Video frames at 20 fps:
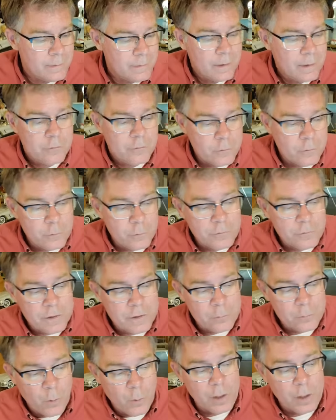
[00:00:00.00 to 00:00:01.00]
Susie
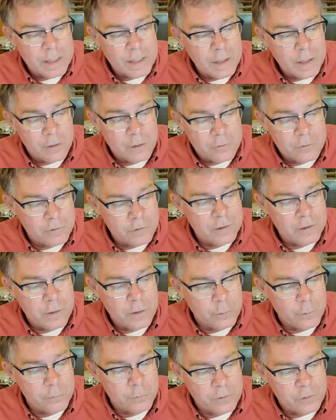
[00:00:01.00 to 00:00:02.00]
is working on, she
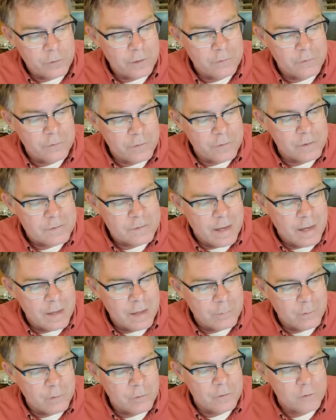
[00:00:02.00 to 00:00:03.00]
knows she has the
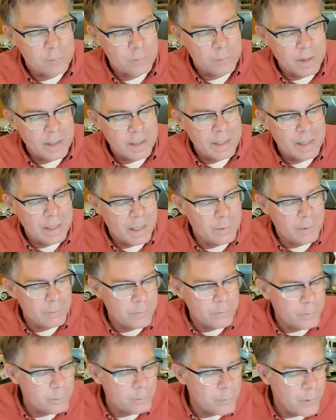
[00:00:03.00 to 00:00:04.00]
assignment. She's picking out
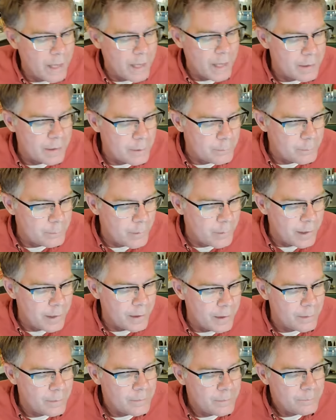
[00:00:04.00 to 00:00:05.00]
the platinum
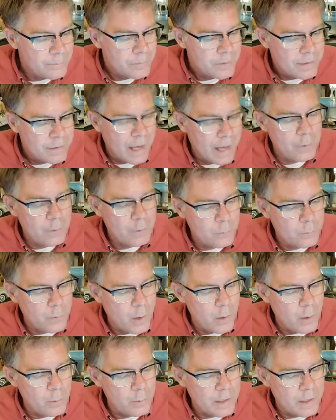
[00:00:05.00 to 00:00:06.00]
bear. Down the
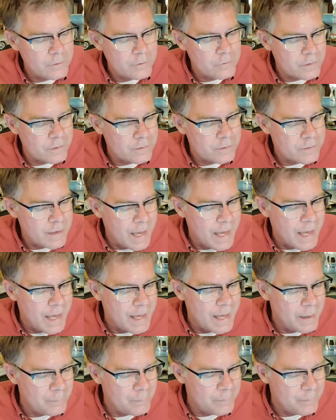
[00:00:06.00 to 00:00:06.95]
road, ancient Tom.